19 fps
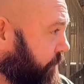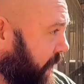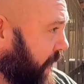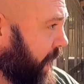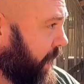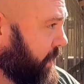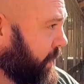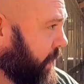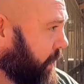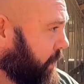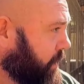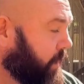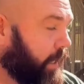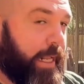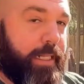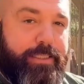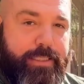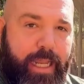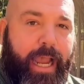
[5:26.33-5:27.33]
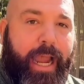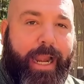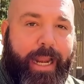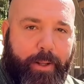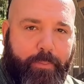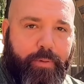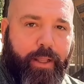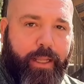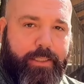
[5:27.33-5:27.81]
find it, it's a
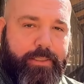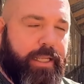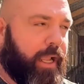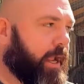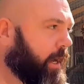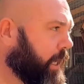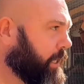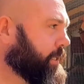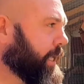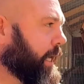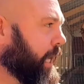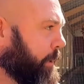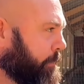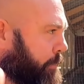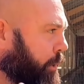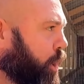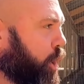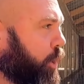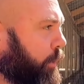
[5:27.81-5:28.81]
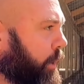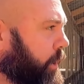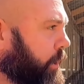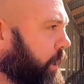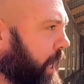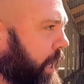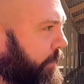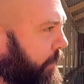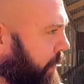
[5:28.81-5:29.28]
hiding place because they can burrow
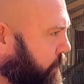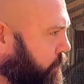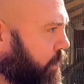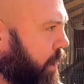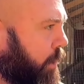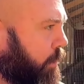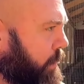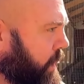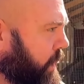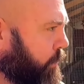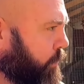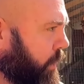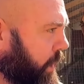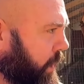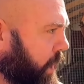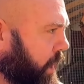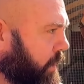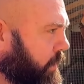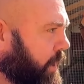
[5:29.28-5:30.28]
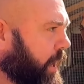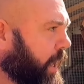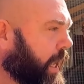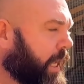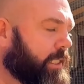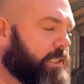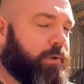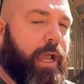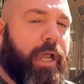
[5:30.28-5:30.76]
underneath it and crawl where they want to go.
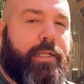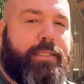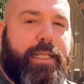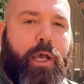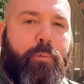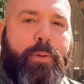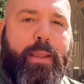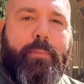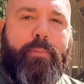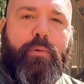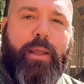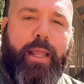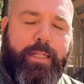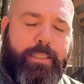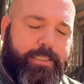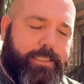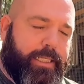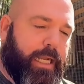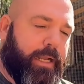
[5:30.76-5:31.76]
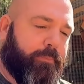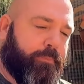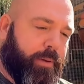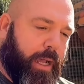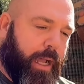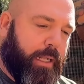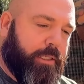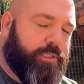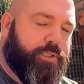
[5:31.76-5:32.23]
So I tell people, instead of
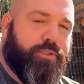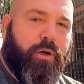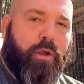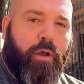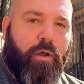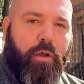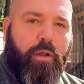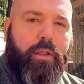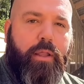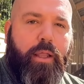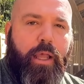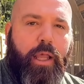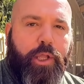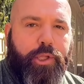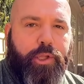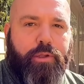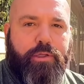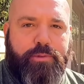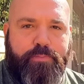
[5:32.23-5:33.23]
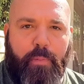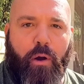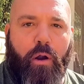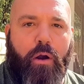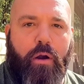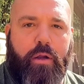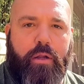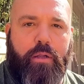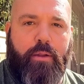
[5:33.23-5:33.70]
pine straw, use
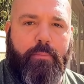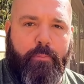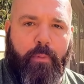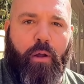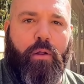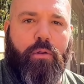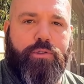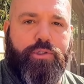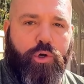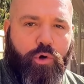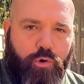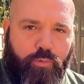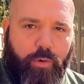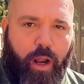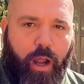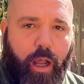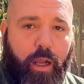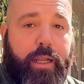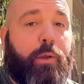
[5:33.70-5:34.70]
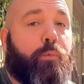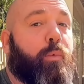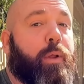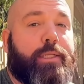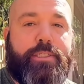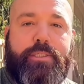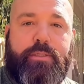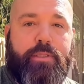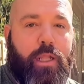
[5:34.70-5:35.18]
bark, mulch, or rock,
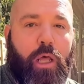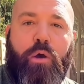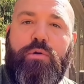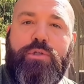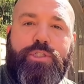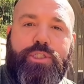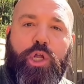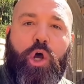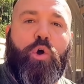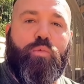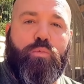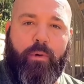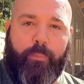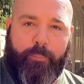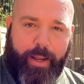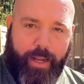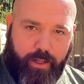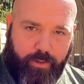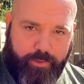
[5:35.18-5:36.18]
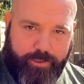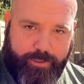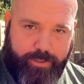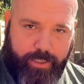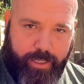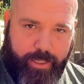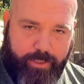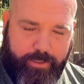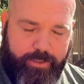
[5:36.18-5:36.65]
which those don't repel
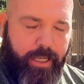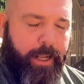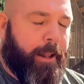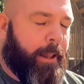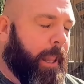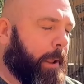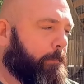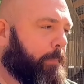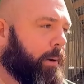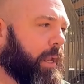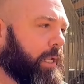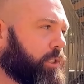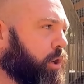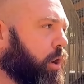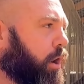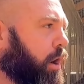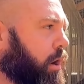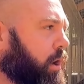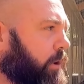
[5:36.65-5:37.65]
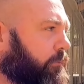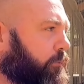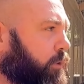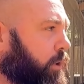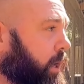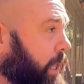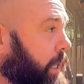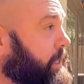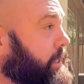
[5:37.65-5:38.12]
snakes, but it's harder
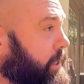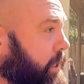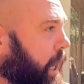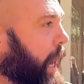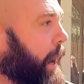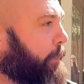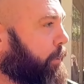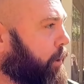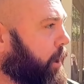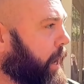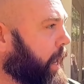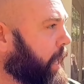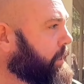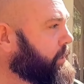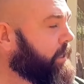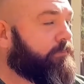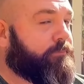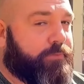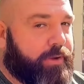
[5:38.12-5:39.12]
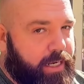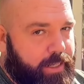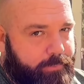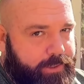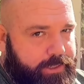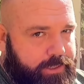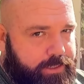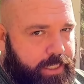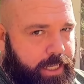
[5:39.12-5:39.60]
for at least copperheads and
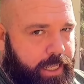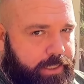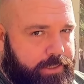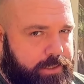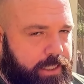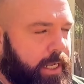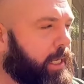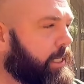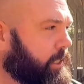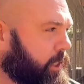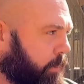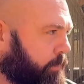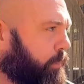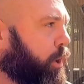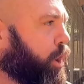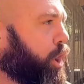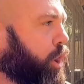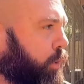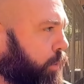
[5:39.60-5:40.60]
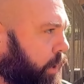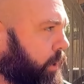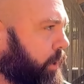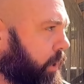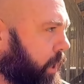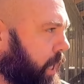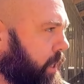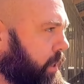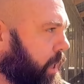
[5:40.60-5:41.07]
venomous snakes to burrow
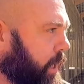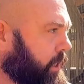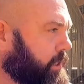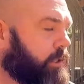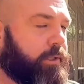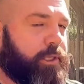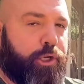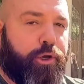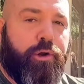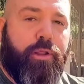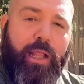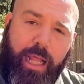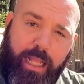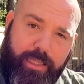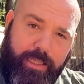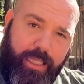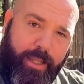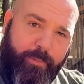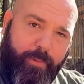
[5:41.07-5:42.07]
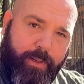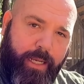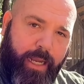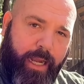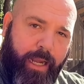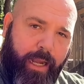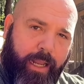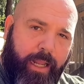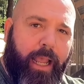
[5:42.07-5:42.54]
underneath it, so that you're
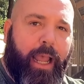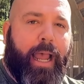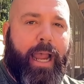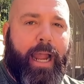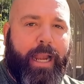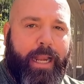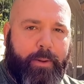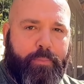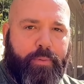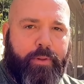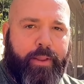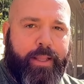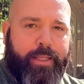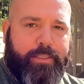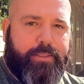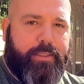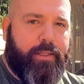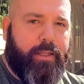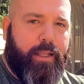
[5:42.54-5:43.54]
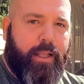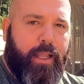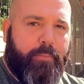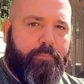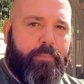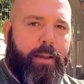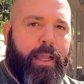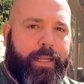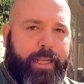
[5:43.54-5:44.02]
eliminating a hiding place
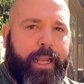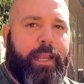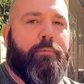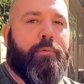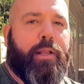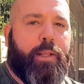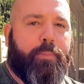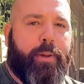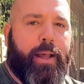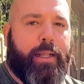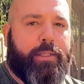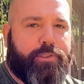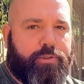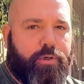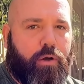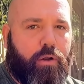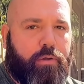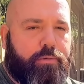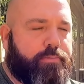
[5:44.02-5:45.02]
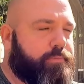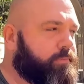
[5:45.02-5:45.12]
by getting rid of the pine straw.